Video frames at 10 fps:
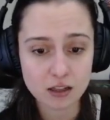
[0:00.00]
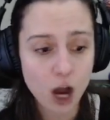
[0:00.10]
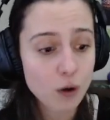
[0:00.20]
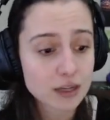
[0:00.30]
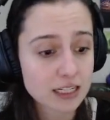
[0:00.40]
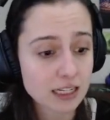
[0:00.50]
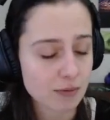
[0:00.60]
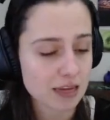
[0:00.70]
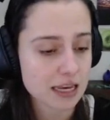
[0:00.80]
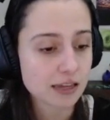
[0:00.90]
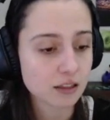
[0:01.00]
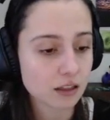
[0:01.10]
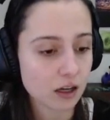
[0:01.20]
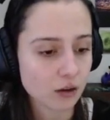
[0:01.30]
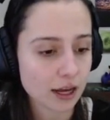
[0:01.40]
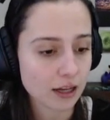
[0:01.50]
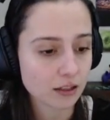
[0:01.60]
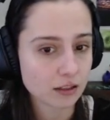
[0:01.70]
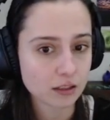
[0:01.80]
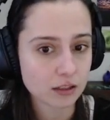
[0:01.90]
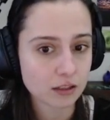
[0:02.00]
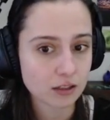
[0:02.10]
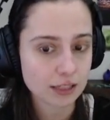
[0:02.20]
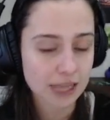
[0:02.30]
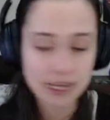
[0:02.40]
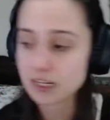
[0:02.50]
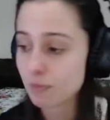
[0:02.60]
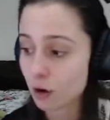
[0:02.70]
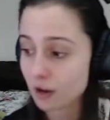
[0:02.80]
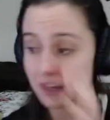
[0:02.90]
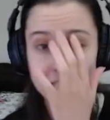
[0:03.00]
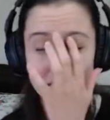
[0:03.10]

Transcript: Oh, it did let me eat. Okay. Can't eat anymore. Thank you.